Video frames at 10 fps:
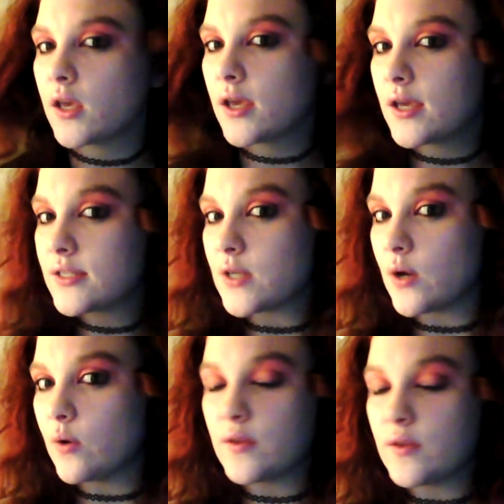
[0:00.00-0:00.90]
So
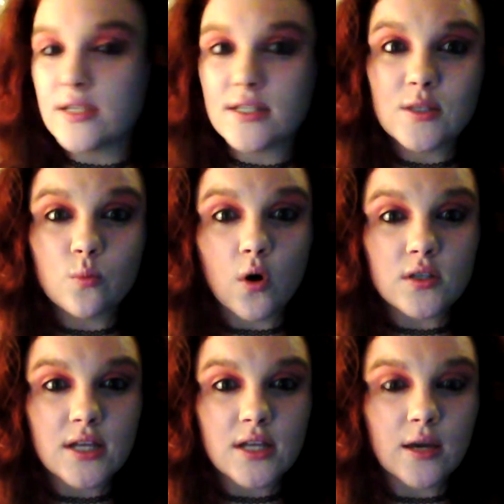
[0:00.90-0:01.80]
this is what
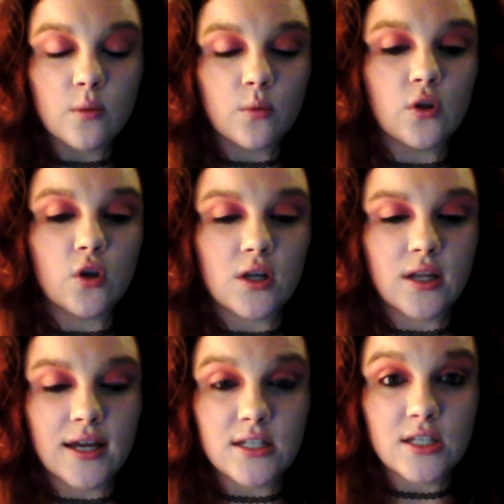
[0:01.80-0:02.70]
it will look like
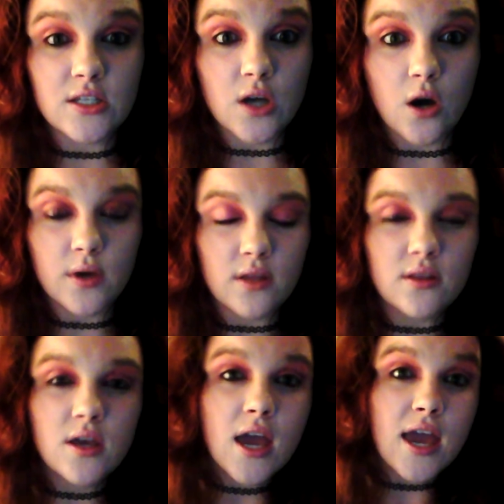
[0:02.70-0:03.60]
to start with.
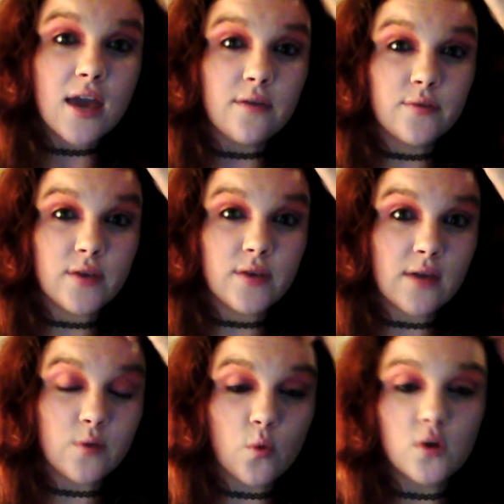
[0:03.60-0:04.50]
If you
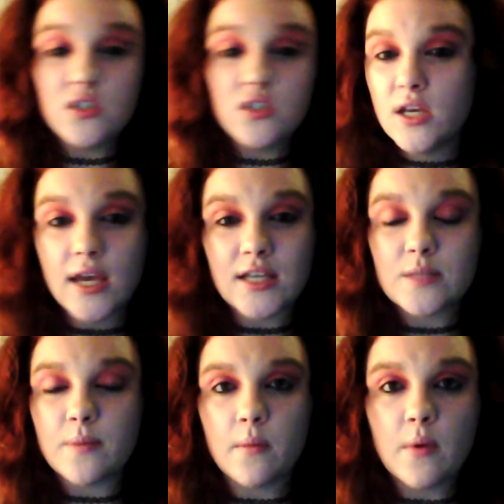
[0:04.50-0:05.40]
want to
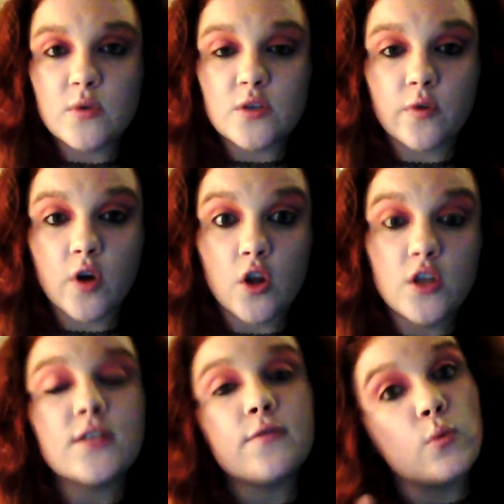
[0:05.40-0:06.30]
experiment with different colours,
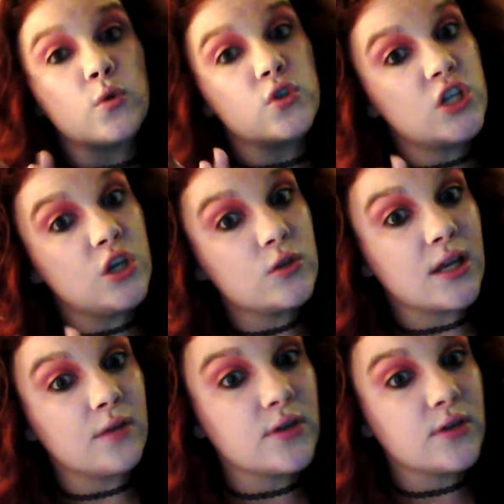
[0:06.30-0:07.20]
if you want to use, like,
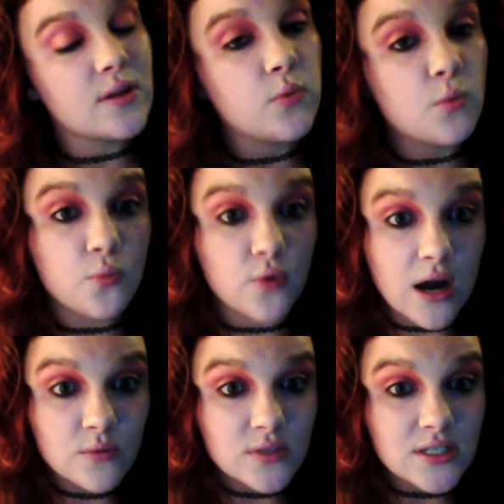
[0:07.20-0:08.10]
for example,
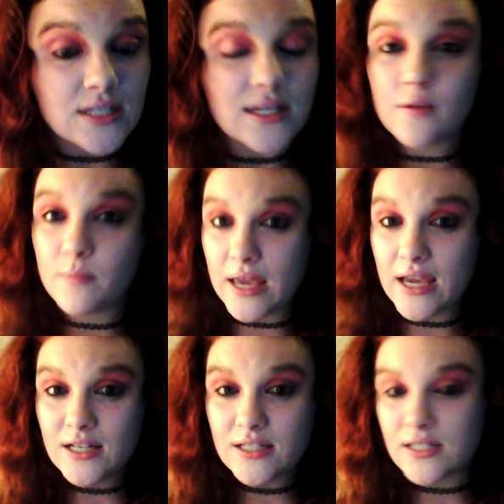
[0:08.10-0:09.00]
browns instead of
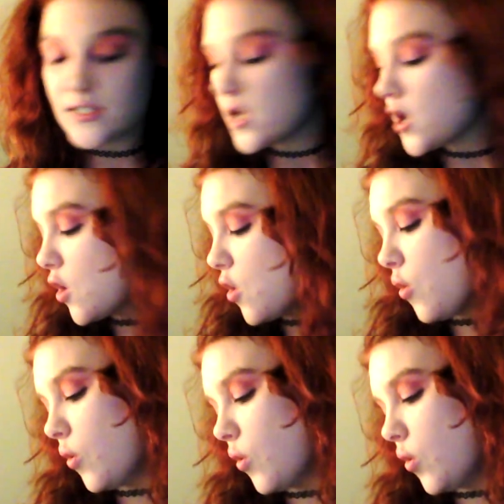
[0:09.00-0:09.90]
pinks,
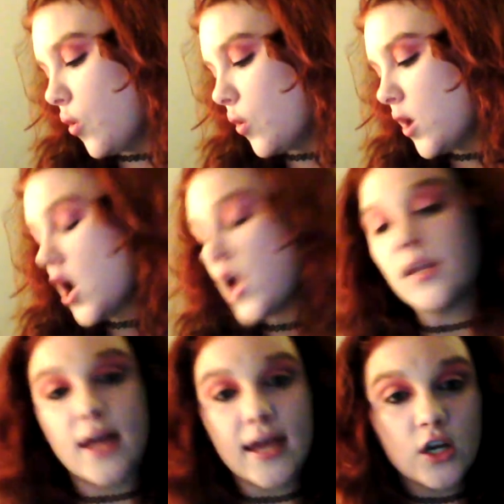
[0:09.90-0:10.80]
or
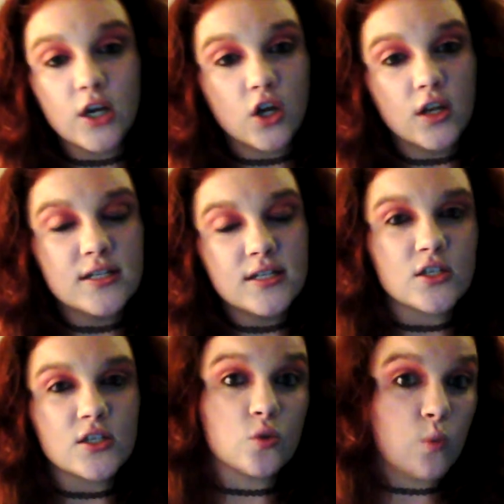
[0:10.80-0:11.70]
light colours such
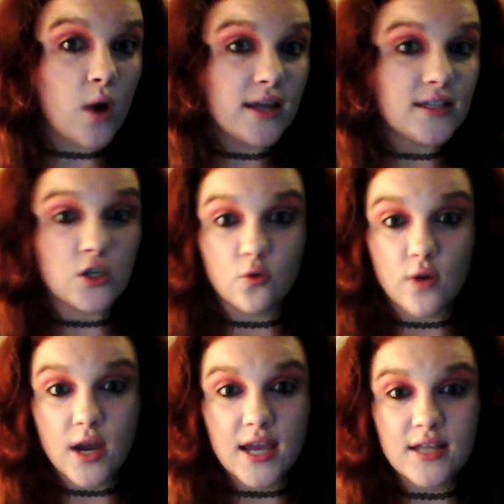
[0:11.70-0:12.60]
as whites and
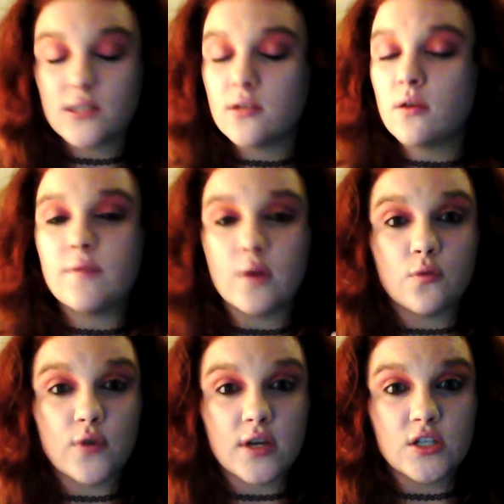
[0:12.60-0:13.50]
greys, feel
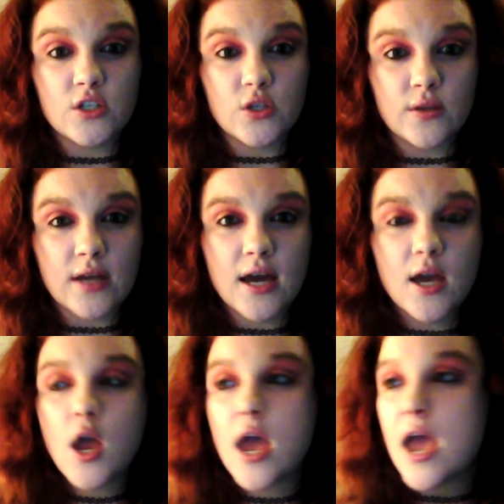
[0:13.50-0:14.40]
free to do that.
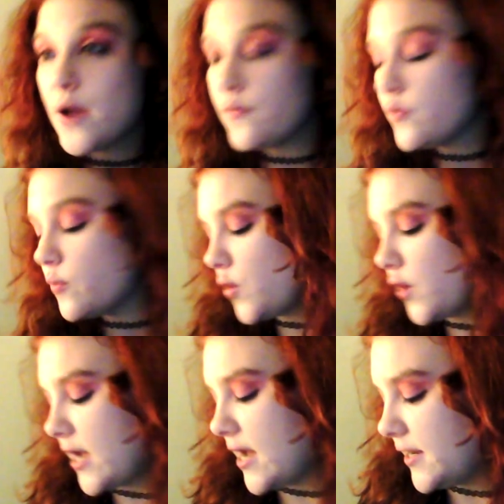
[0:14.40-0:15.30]
Everyone
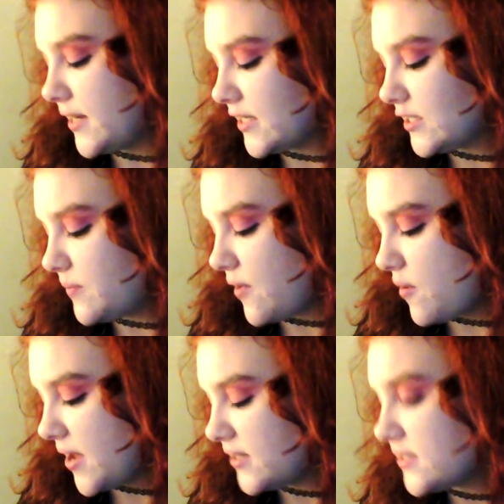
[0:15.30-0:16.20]
can
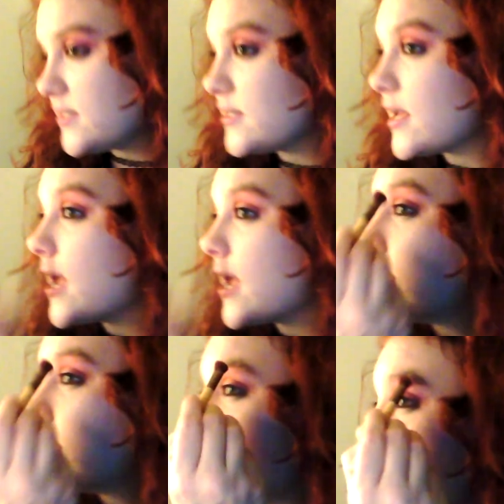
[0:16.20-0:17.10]
experiment and,